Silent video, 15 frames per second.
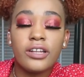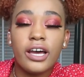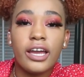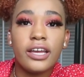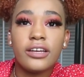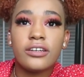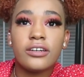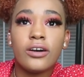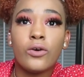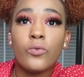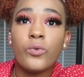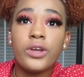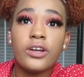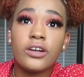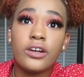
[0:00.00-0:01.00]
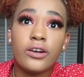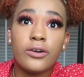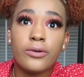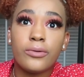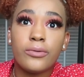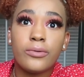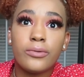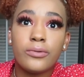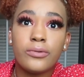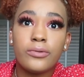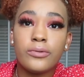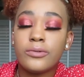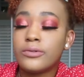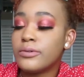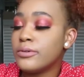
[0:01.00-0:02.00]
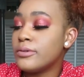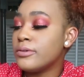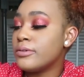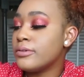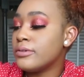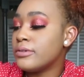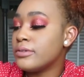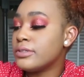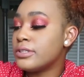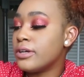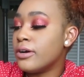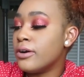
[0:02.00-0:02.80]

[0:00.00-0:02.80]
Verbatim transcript: like a week ago. So